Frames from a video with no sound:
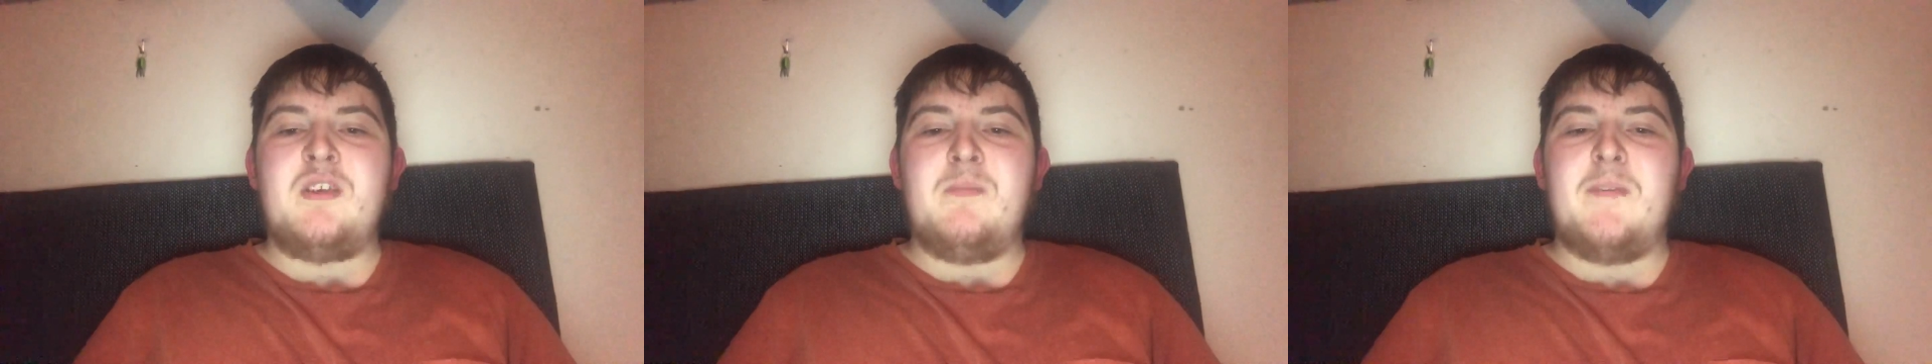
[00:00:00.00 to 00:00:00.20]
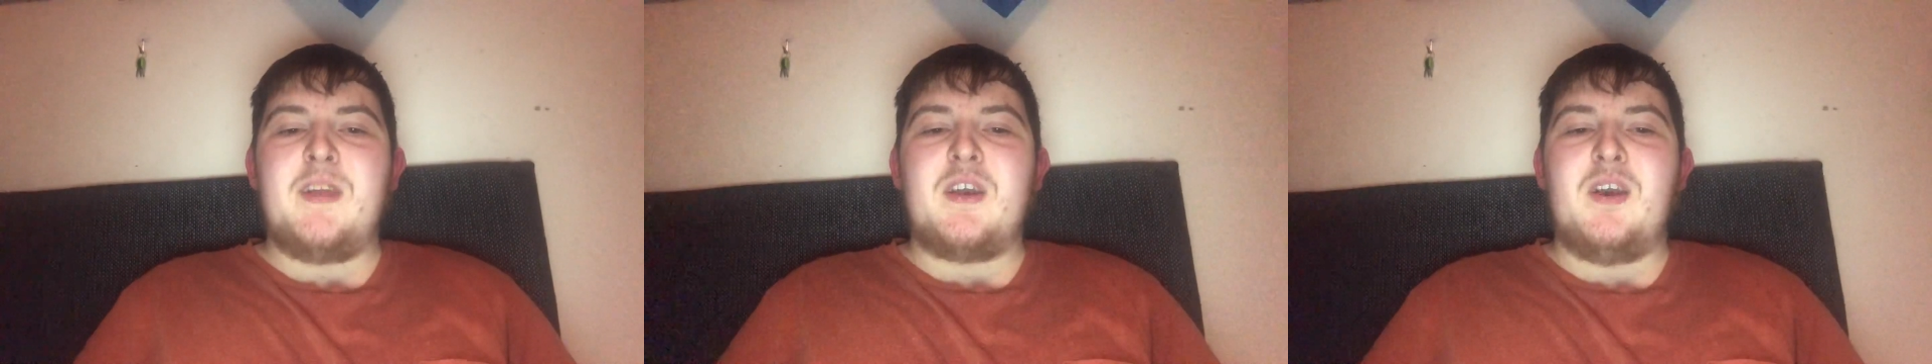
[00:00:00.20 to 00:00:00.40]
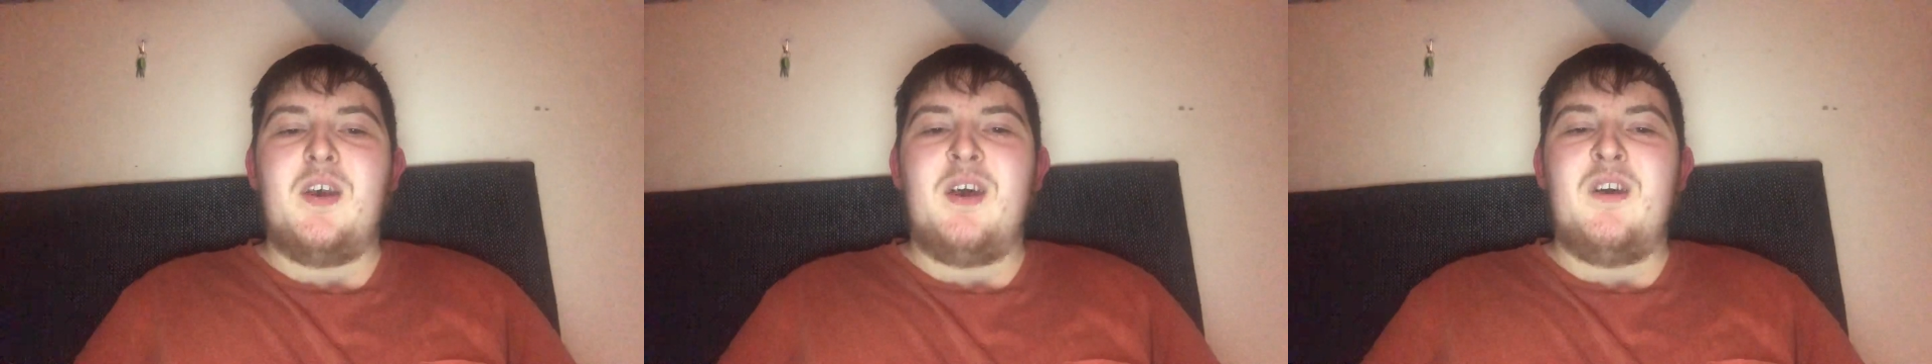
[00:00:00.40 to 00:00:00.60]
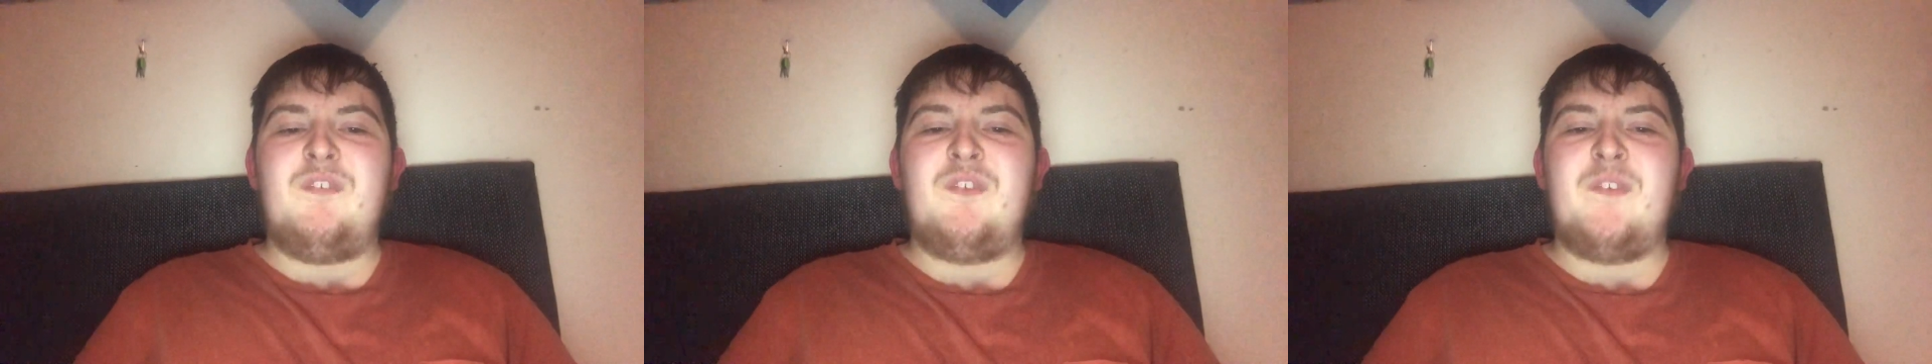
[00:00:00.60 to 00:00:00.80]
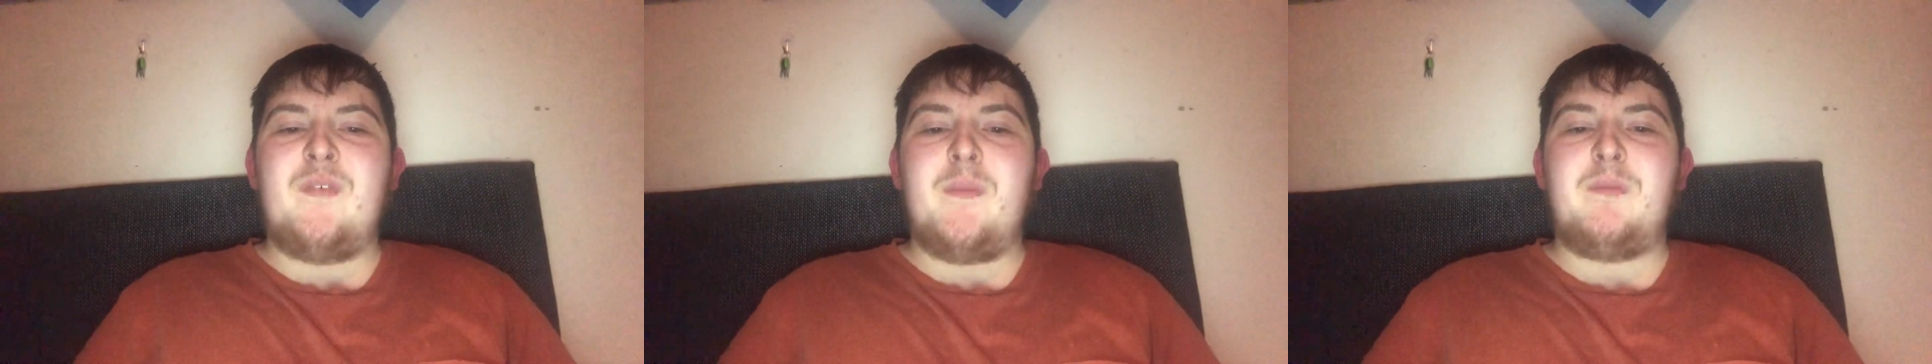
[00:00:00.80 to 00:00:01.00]
in the car
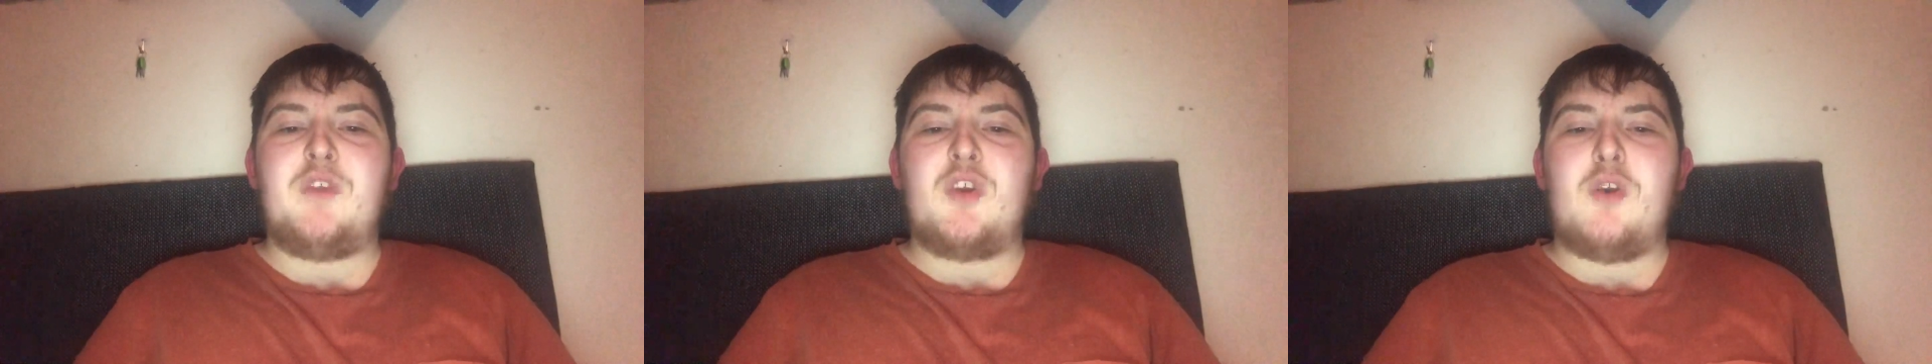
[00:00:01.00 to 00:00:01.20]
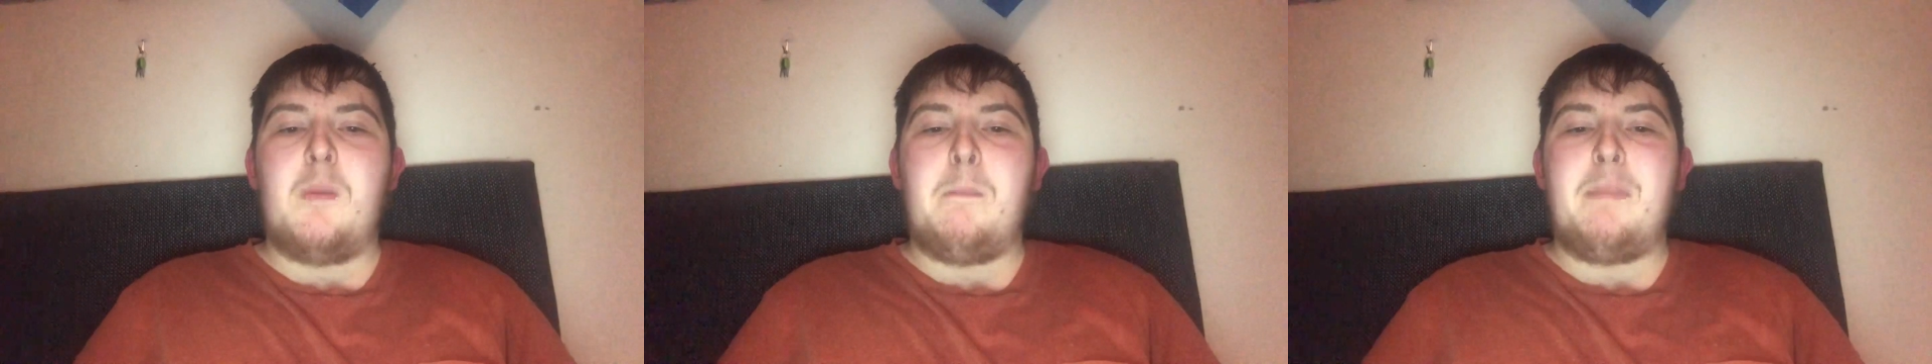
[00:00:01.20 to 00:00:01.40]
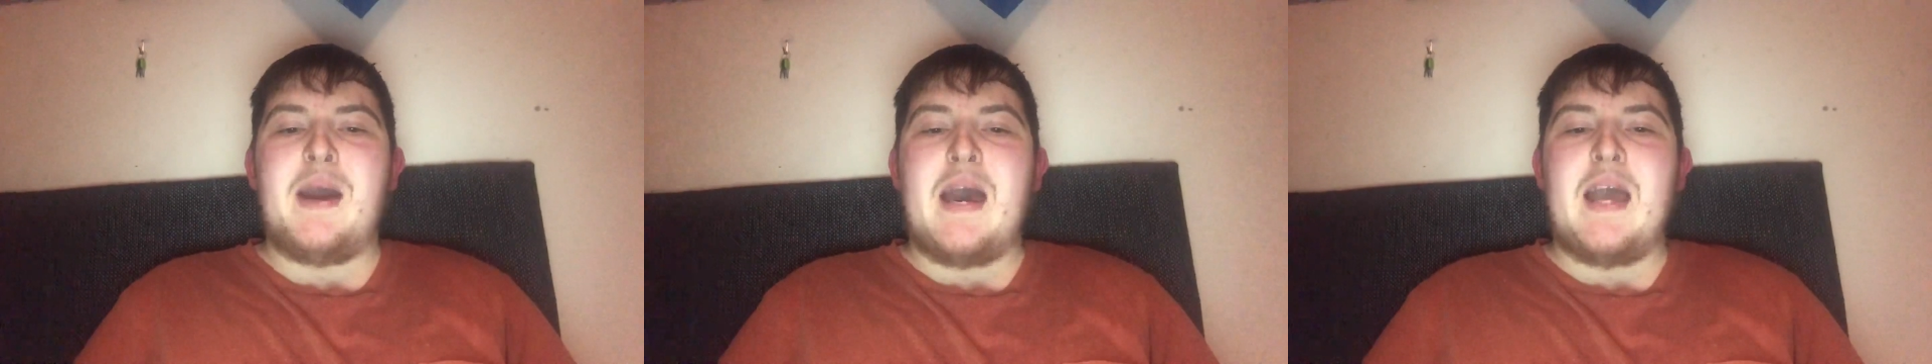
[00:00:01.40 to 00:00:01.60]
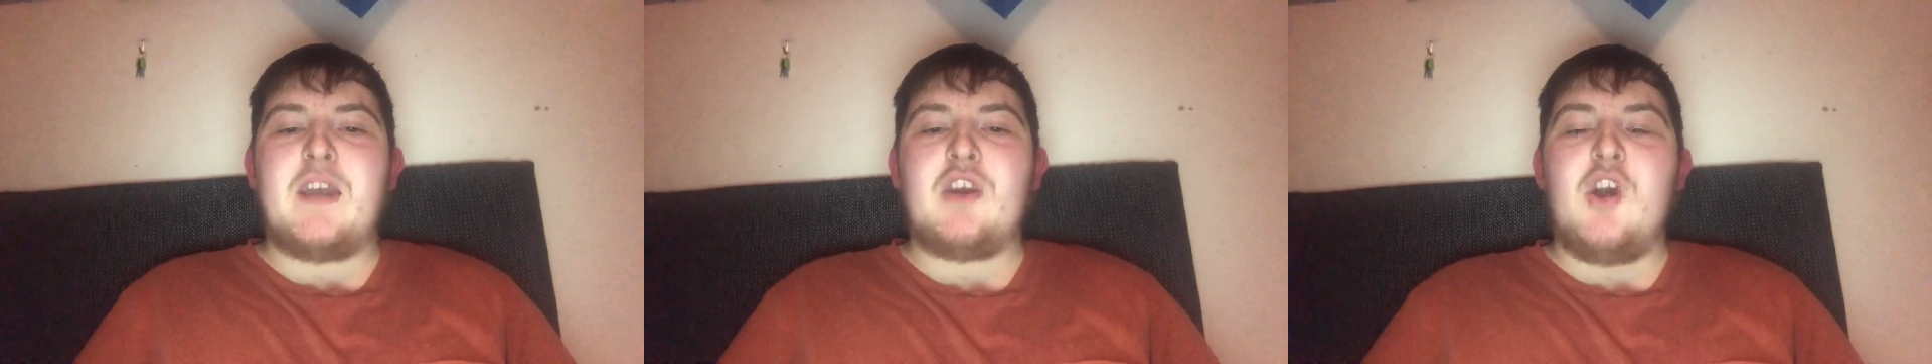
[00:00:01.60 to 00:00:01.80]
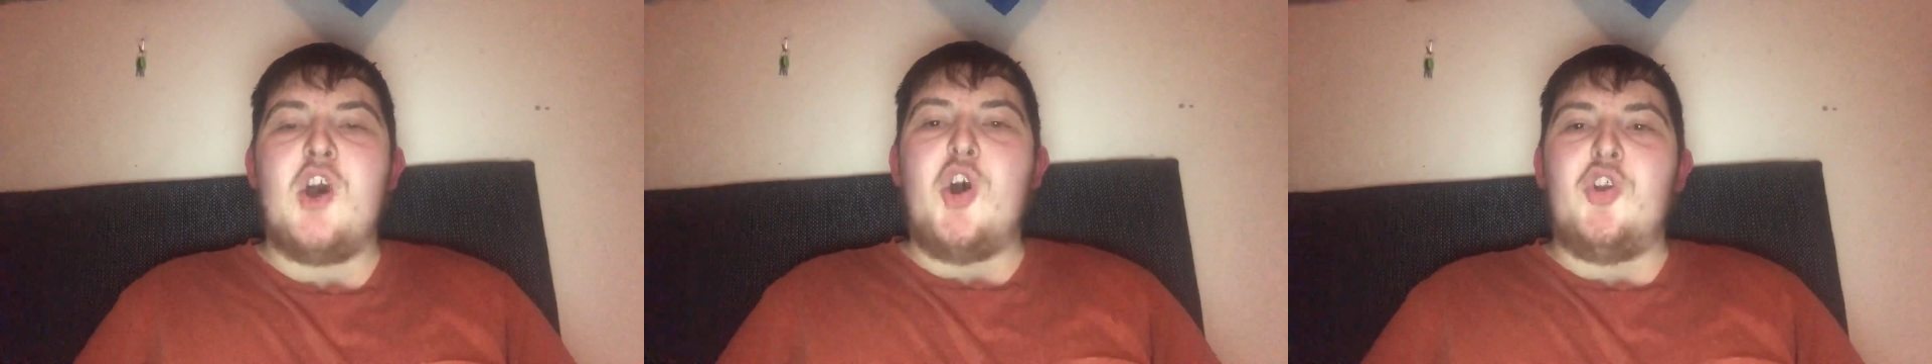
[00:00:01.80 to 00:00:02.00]
for them to come back,